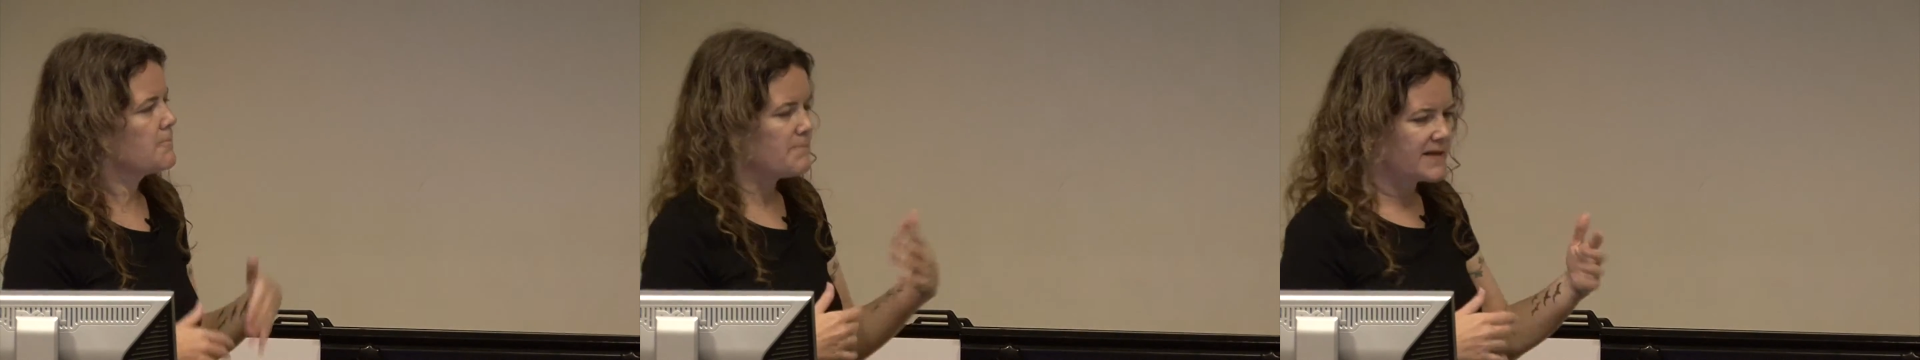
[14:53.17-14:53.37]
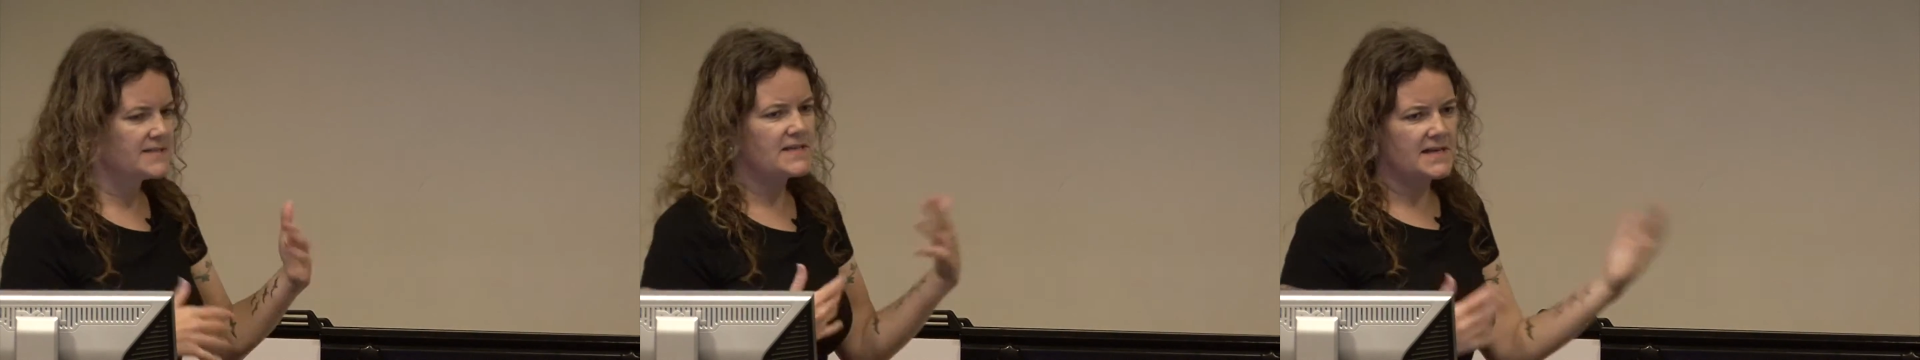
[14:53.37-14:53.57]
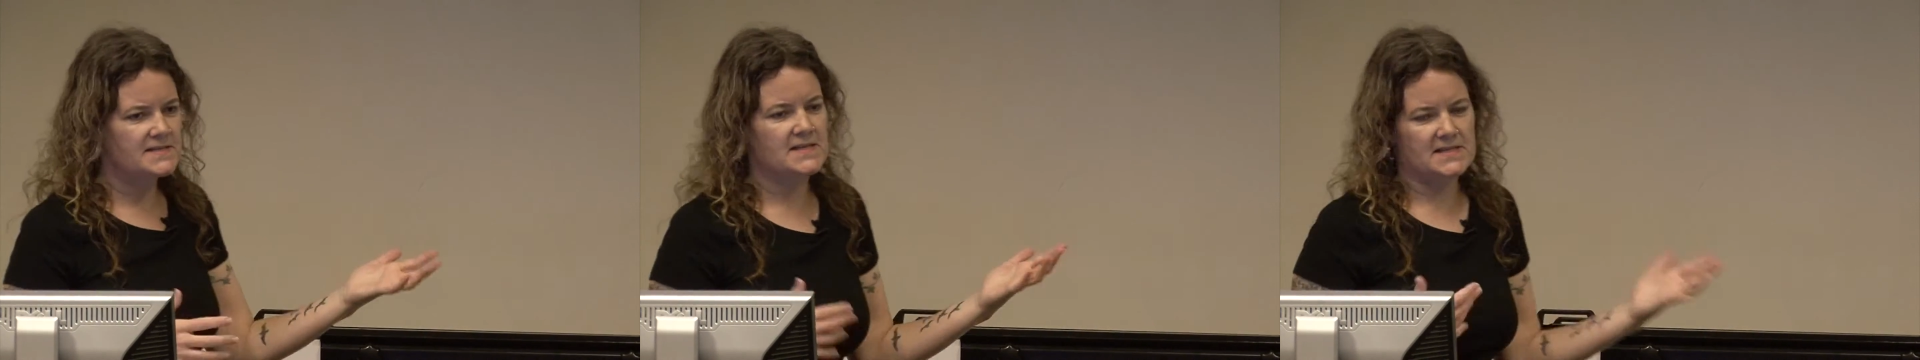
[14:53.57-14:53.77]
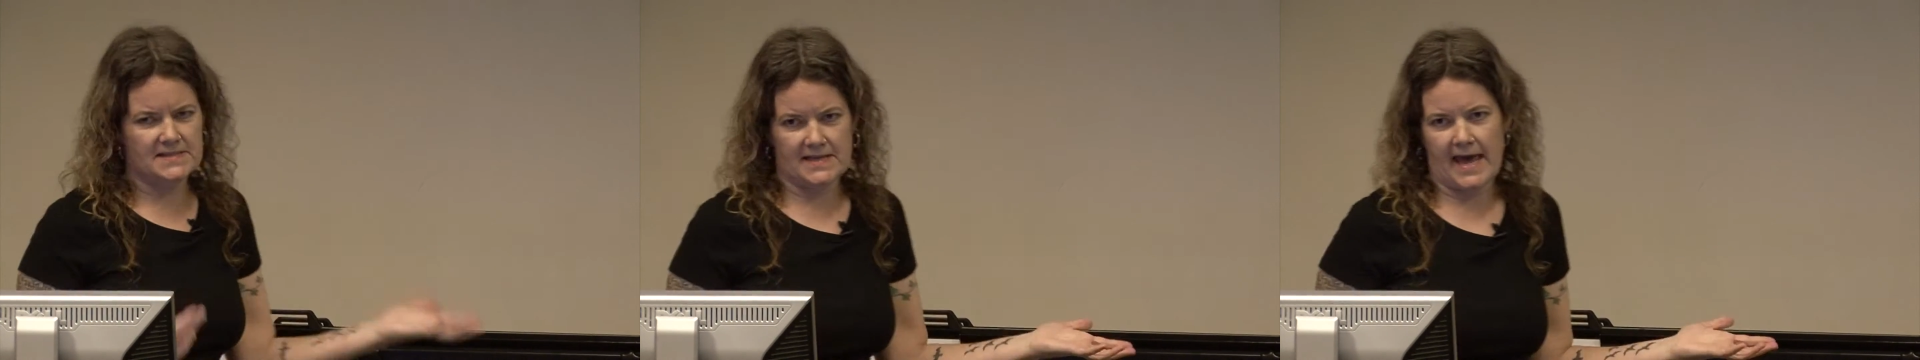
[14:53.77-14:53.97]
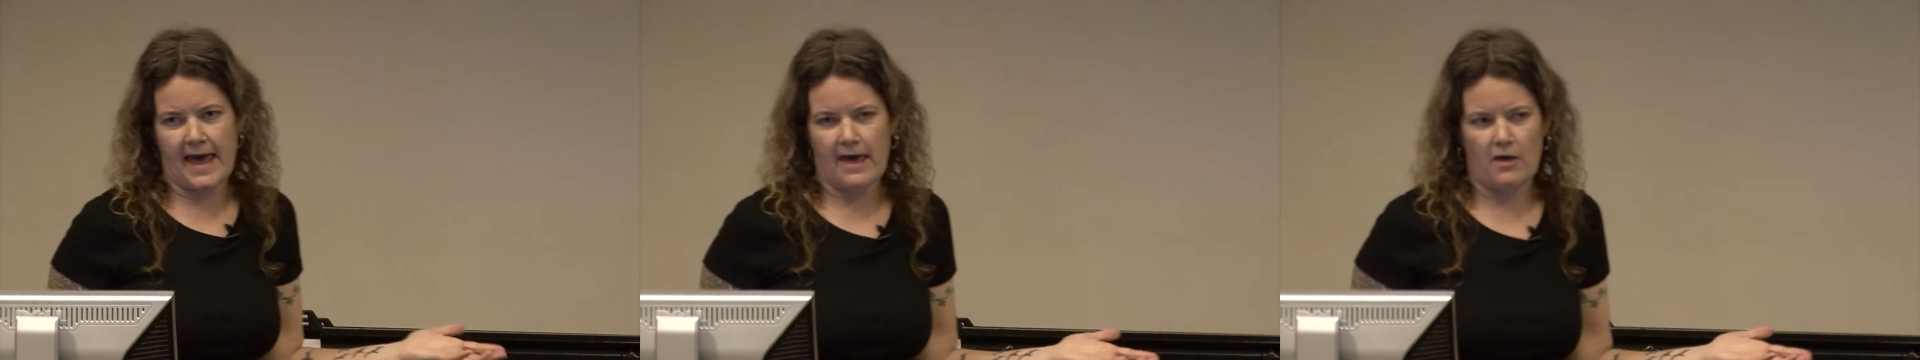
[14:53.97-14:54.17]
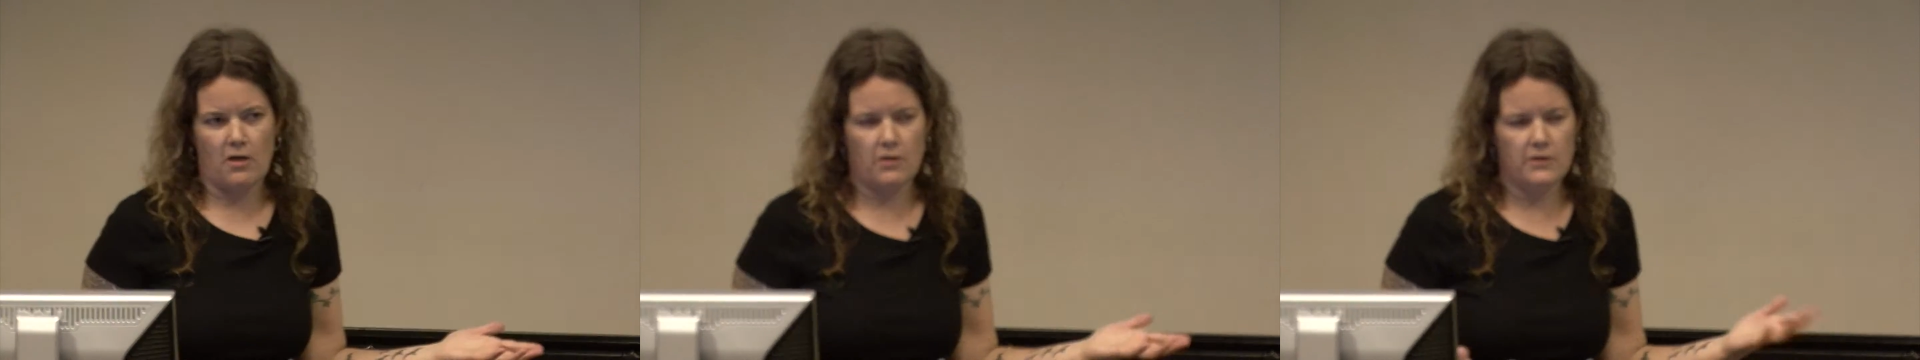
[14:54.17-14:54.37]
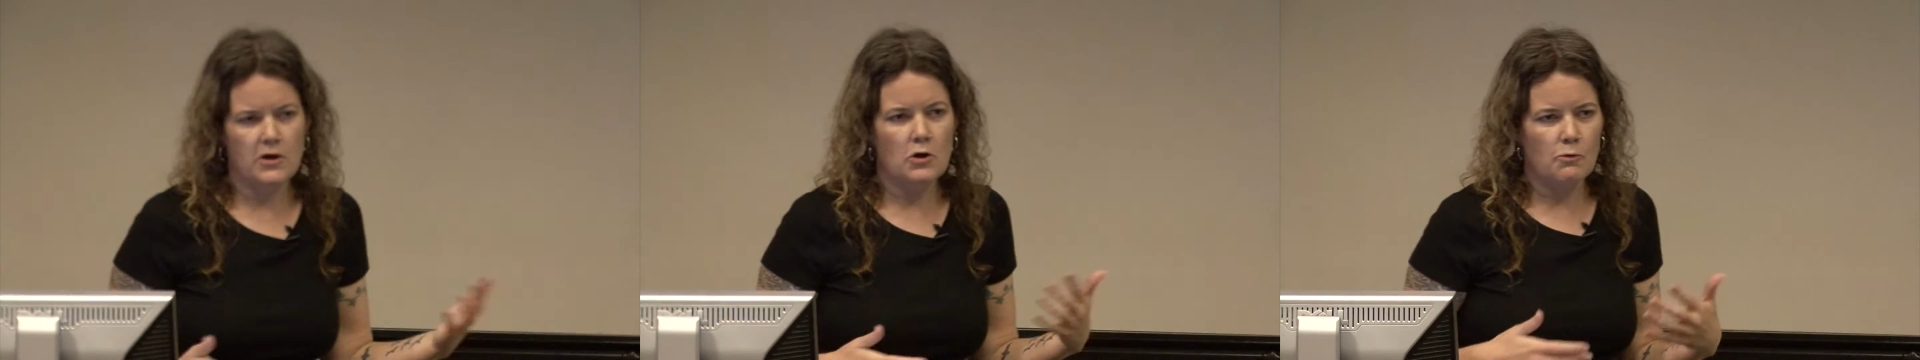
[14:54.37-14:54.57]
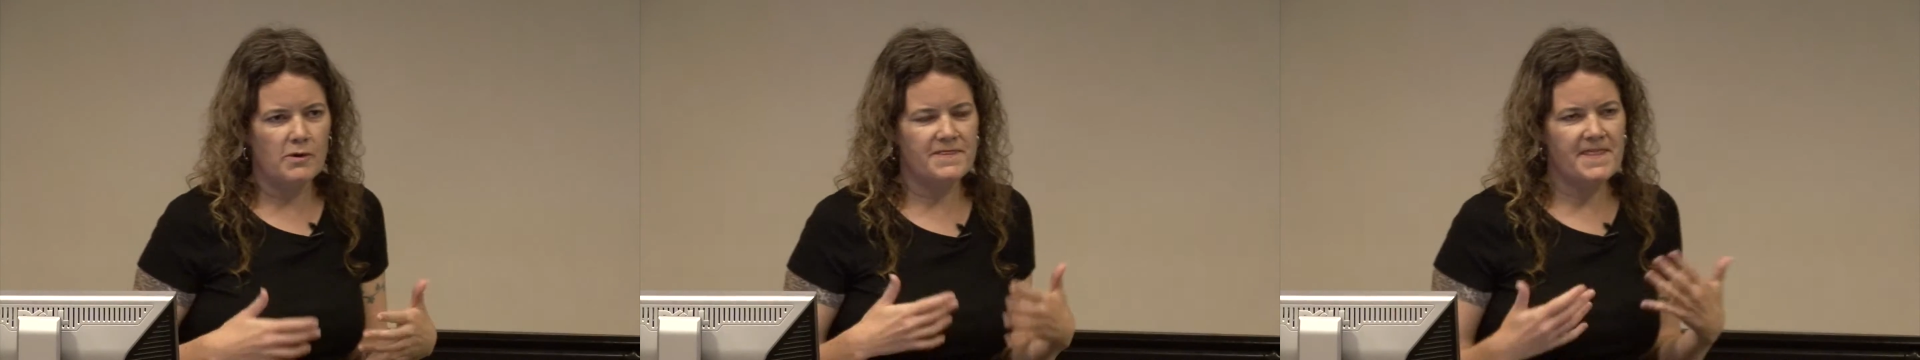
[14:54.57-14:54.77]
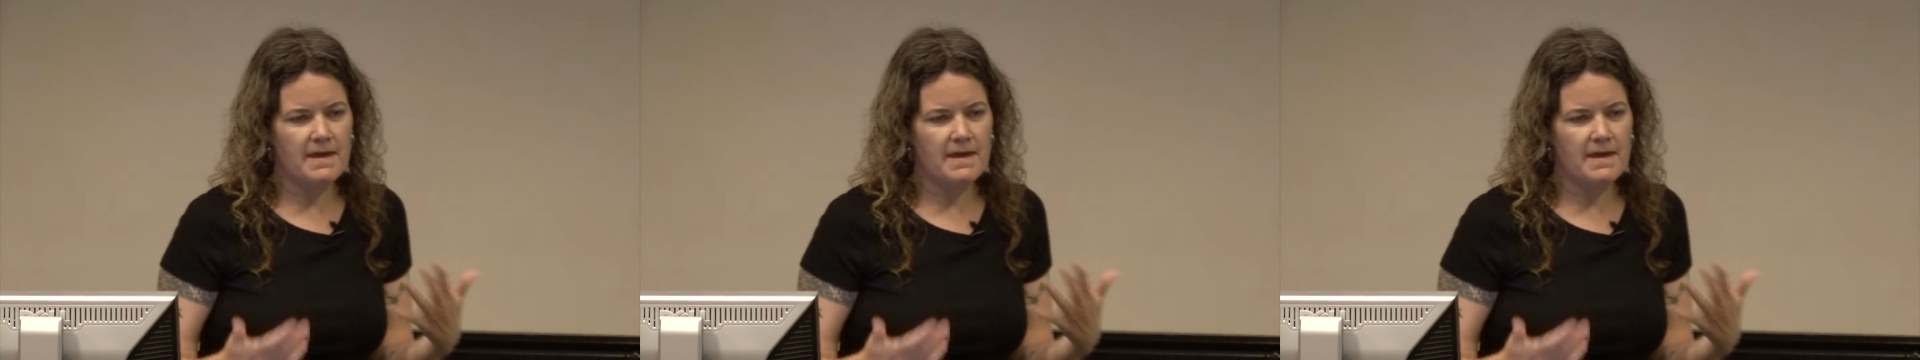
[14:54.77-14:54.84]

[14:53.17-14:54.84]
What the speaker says: but does it scale, what